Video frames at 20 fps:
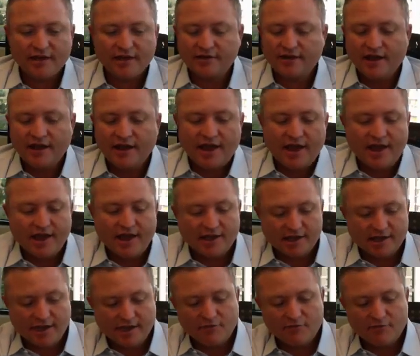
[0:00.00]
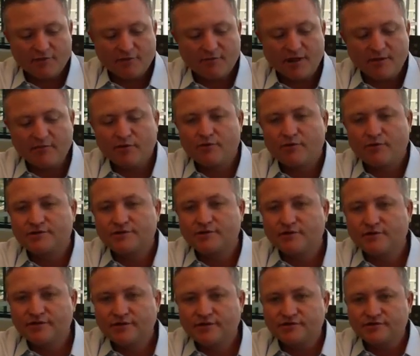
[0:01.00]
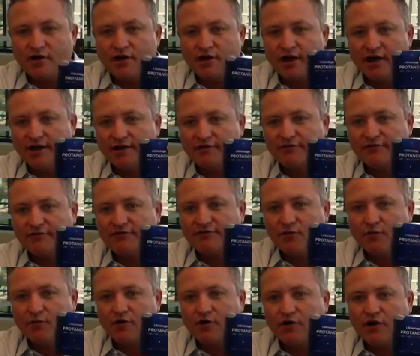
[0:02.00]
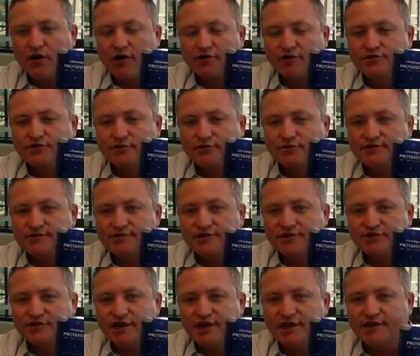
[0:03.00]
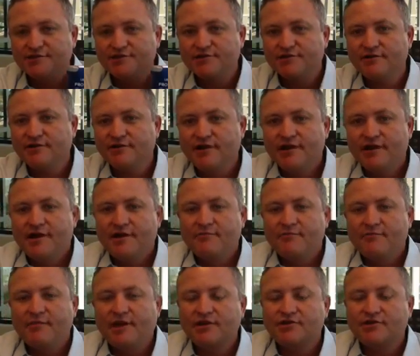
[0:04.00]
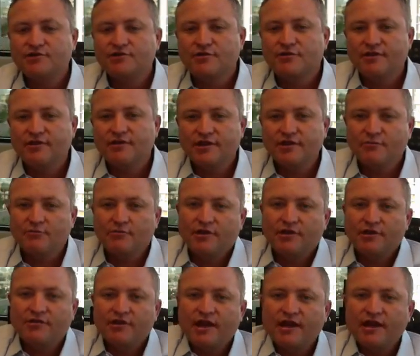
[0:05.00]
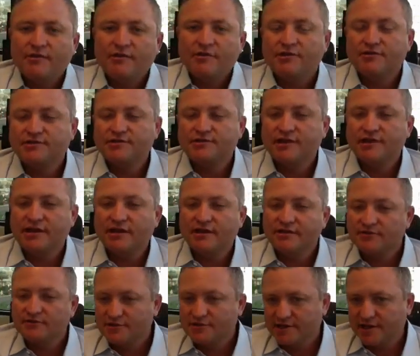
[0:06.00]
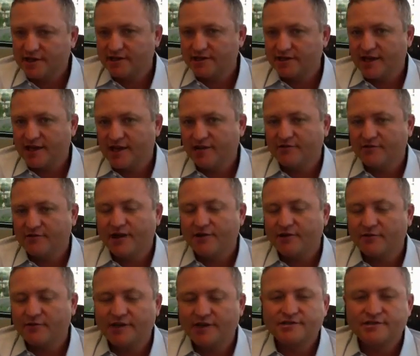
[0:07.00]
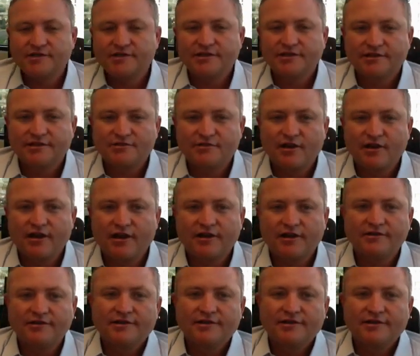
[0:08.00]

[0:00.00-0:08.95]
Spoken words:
And again, remember, we're doing the drawing for our dual synergizer. Make sure that you put your name, your city, and your state down, and we'll get you into the drawing.